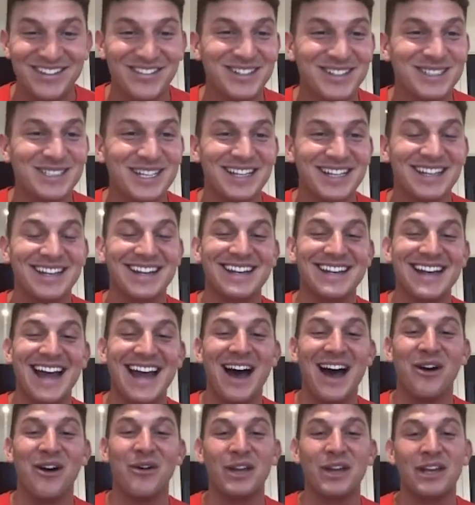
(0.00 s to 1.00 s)
And now,
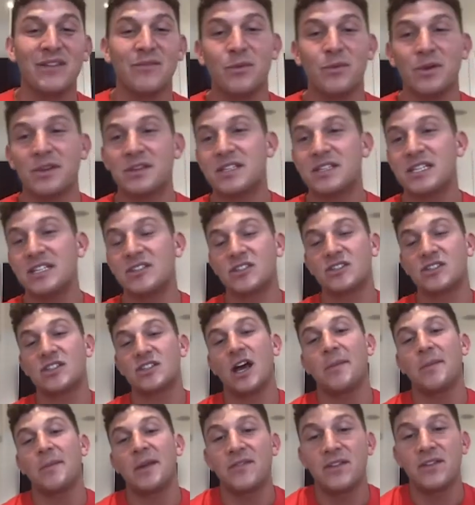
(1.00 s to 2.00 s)
with teacher time
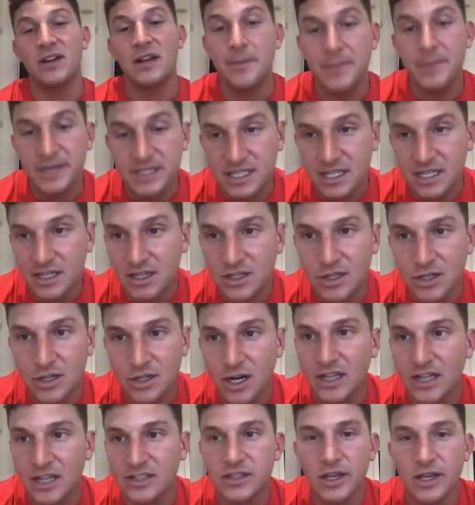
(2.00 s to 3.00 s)
even limited and you
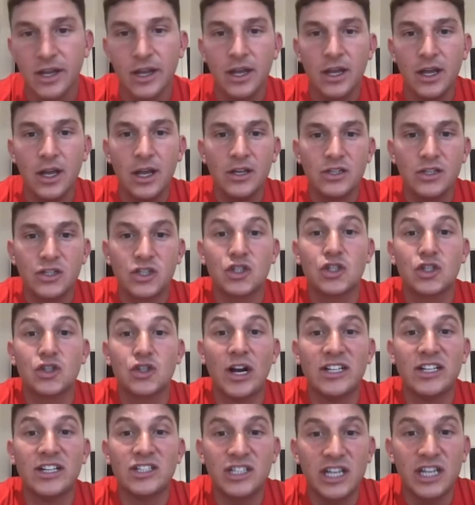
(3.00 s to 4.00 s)
guys
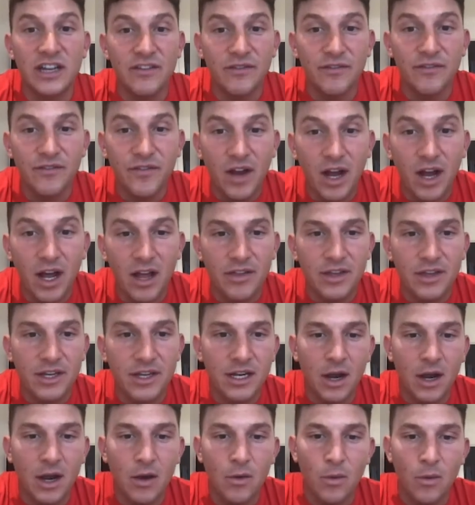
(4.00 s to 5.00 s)
stretched even further,
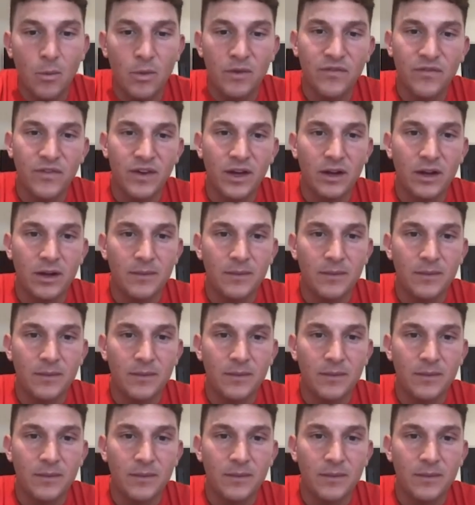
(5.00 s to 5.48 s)
we feel